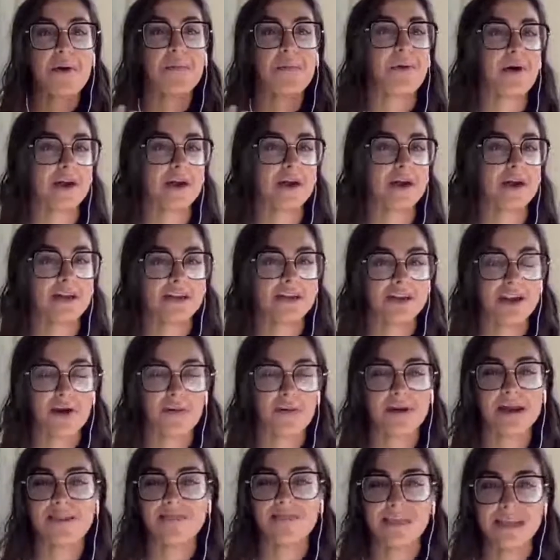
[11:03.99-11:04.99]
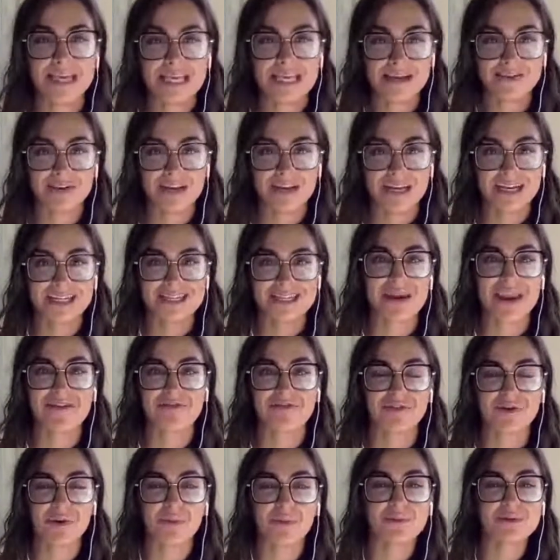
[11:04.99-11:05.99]
But in the evenings when
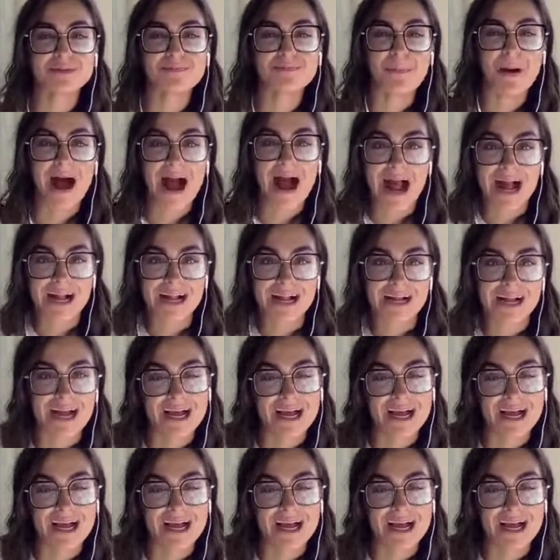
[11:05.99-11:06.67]
everyone was back